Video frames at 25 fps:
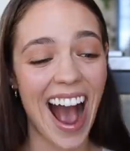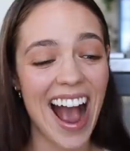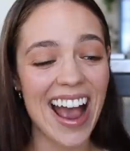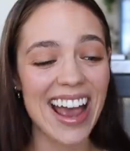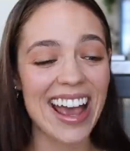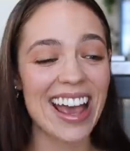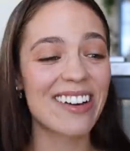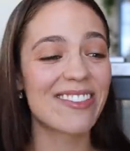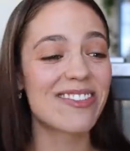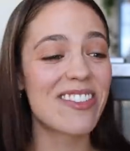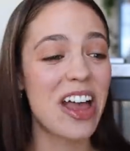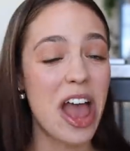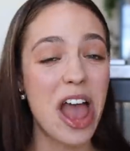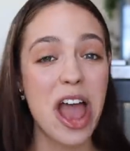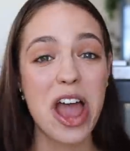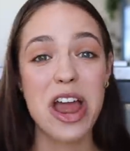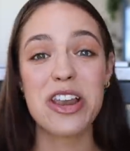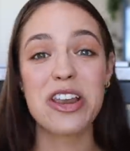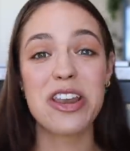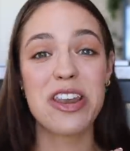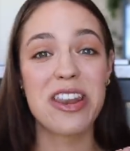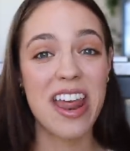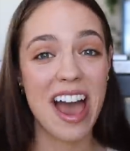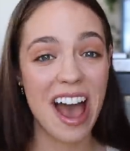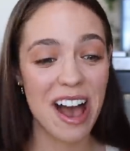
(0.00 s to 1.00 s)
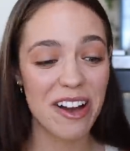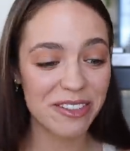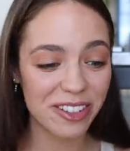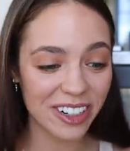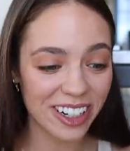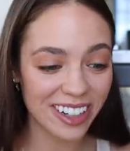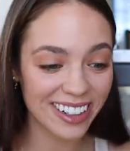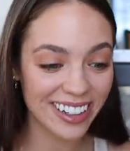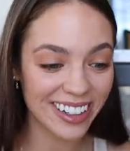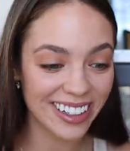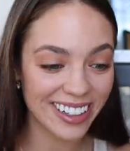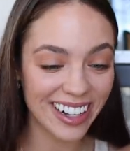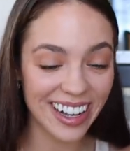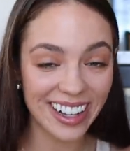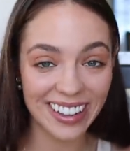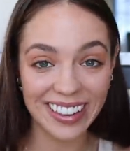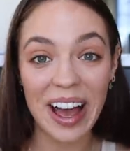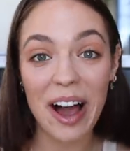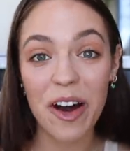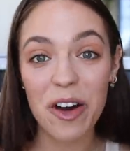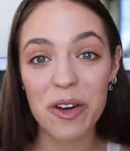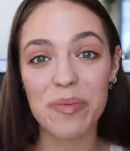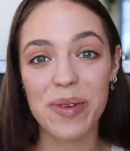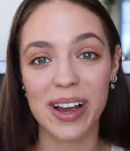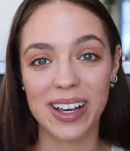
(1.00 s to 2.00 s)
I have never
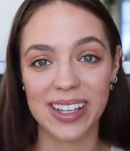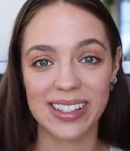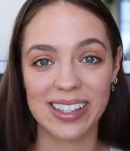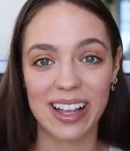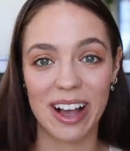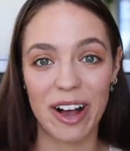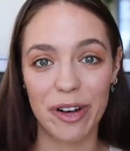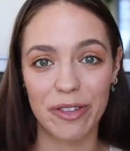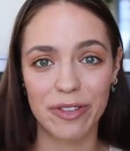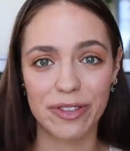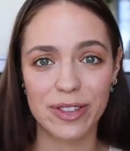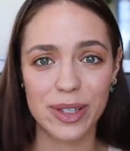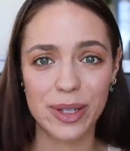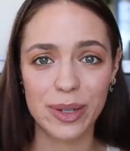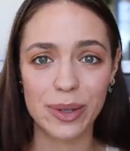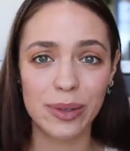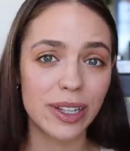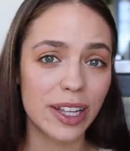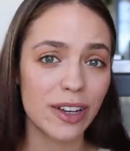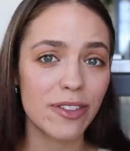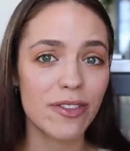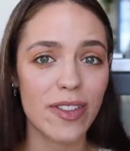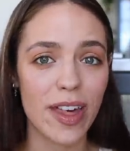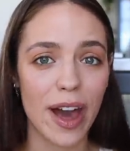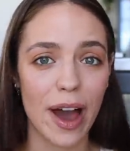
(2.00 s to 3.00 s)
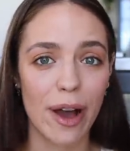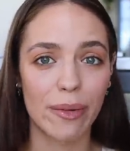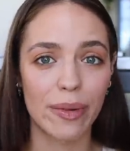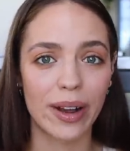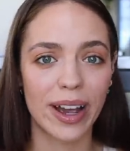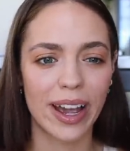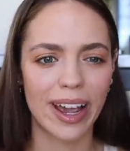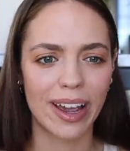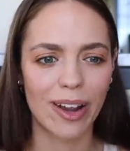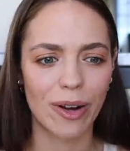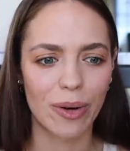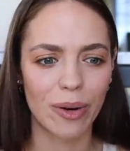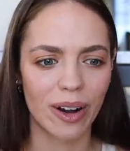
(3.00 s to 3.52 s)
allowed myself to live that way